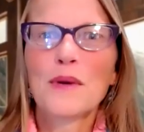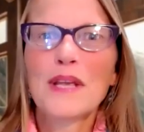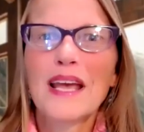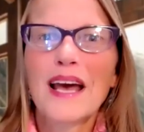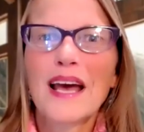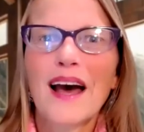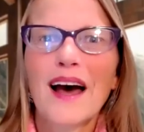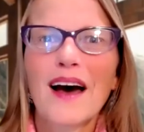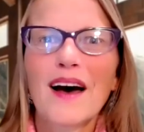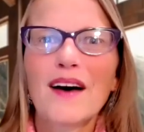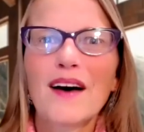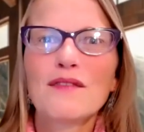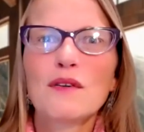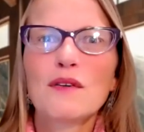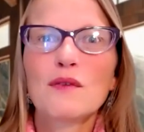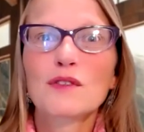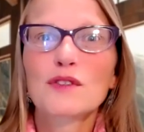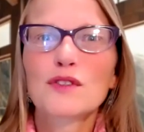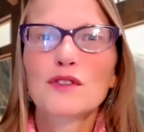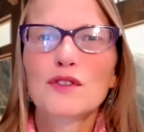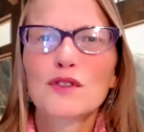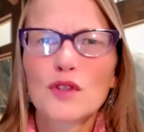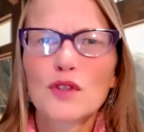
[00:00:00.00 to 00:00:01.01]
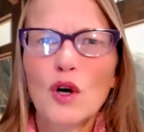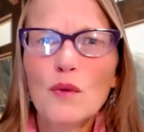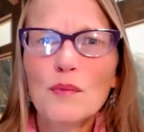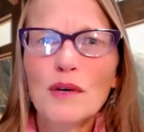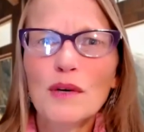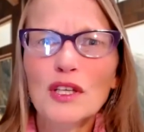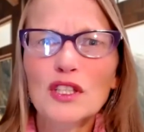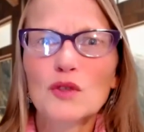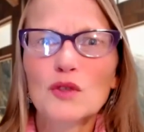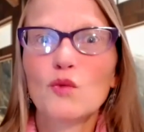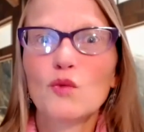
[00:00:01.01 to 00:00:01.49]
We have so
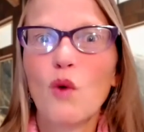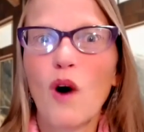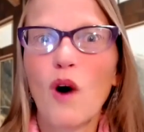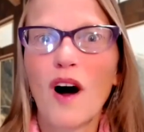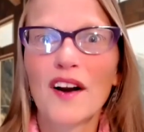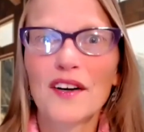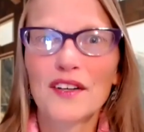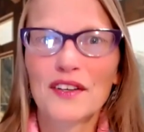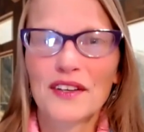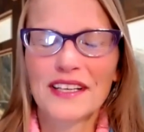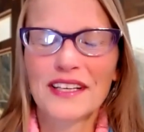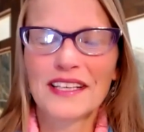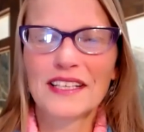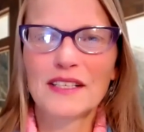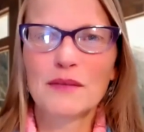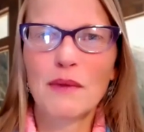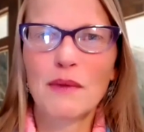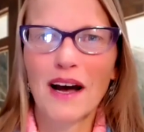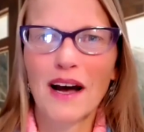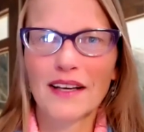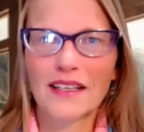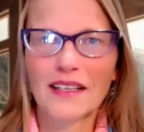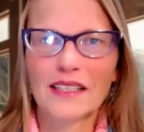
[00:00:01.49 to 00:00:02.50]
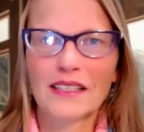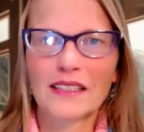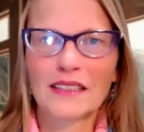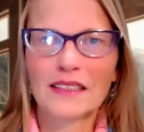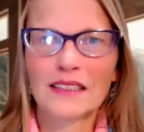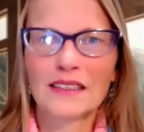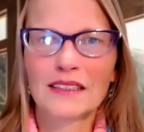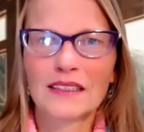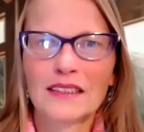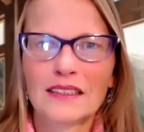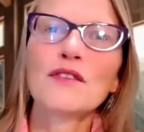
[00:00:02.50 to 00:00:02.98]
much water in the body.
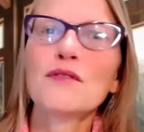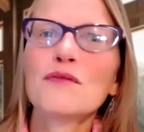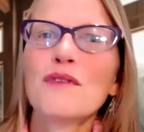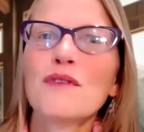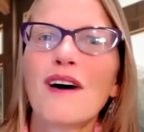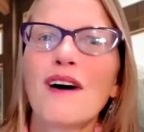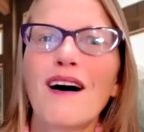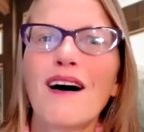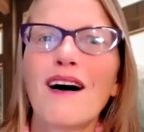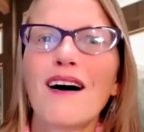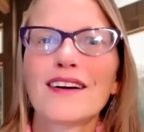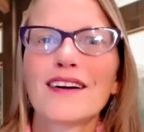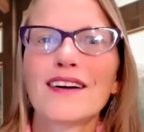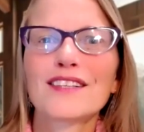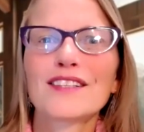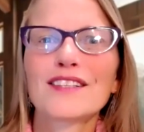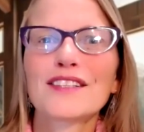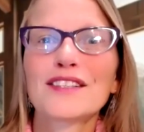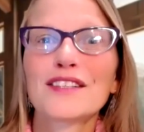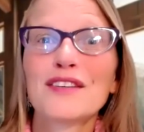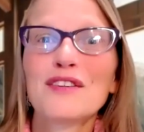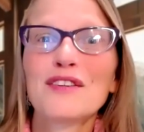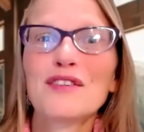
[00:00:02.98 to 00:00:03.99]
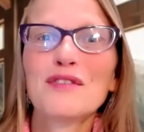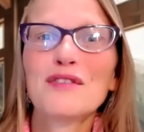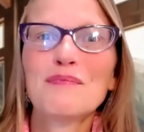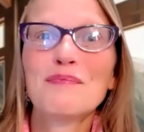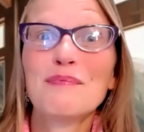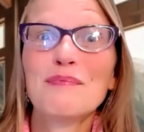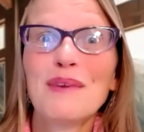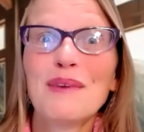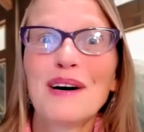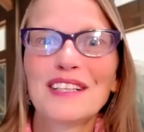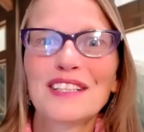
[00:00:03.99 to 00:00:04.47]
You are so
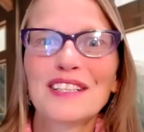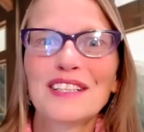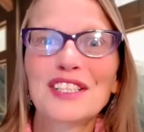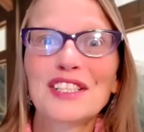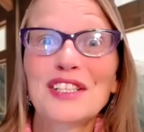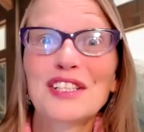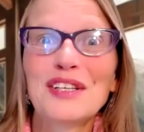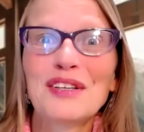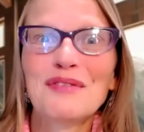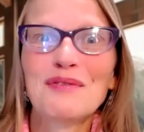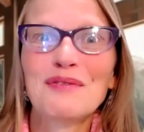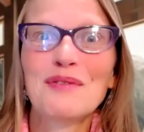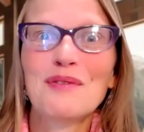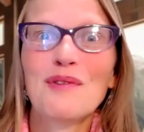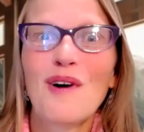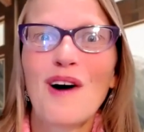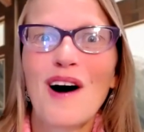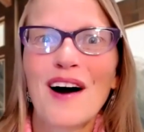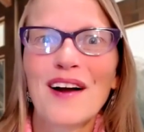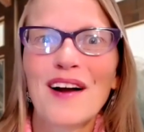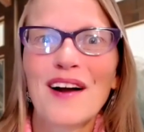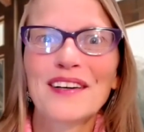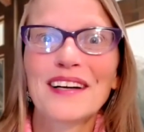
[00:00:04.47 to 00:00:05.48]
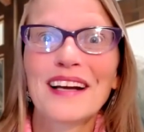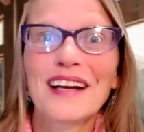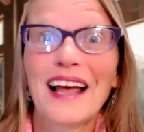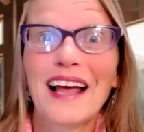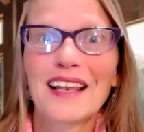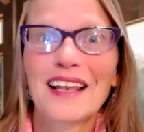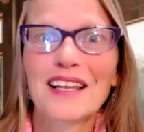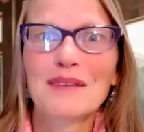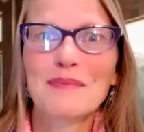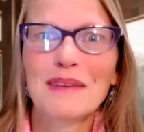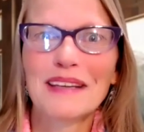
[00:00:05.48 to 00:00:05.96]
much of water
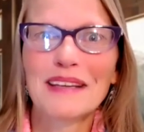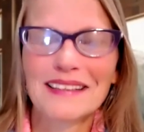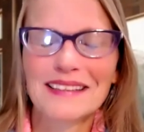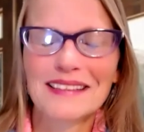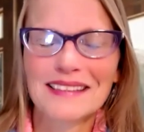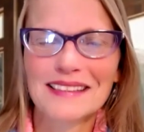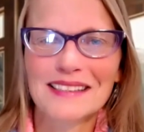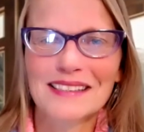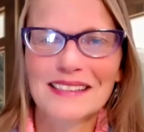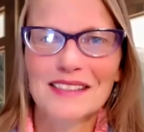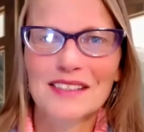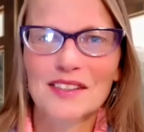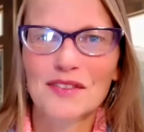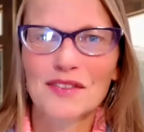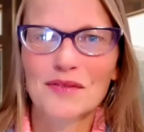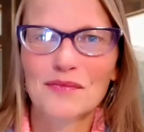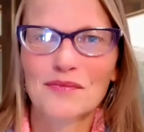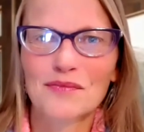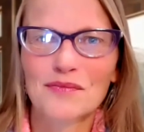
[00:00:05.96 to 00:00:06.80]
element.